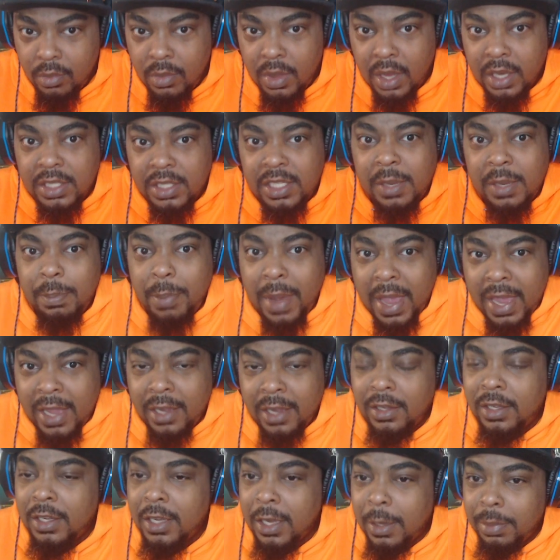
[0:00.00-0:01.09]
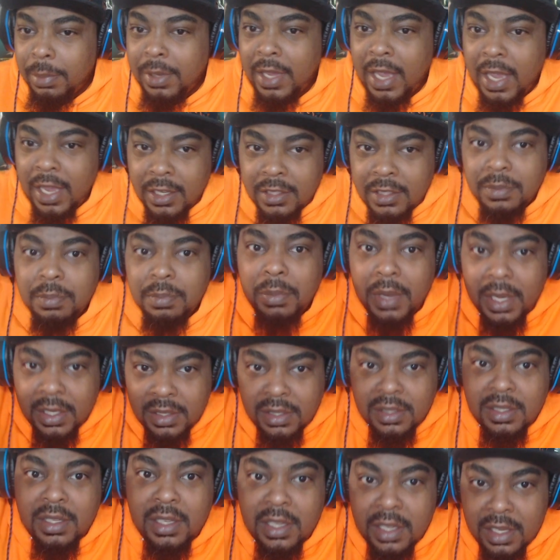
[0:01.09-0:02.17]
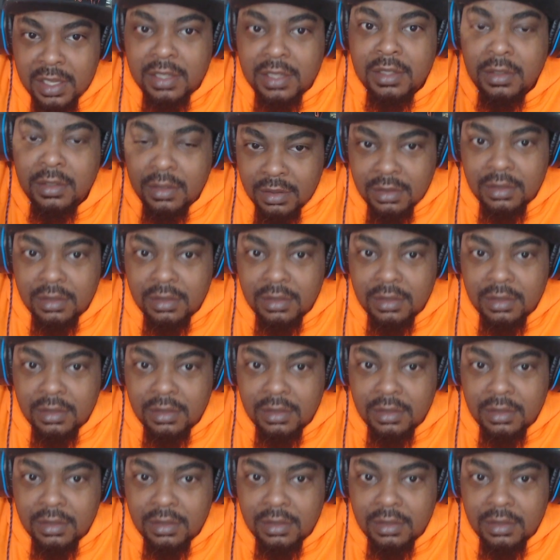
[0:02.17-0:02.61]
She baked cupcakes mixed in.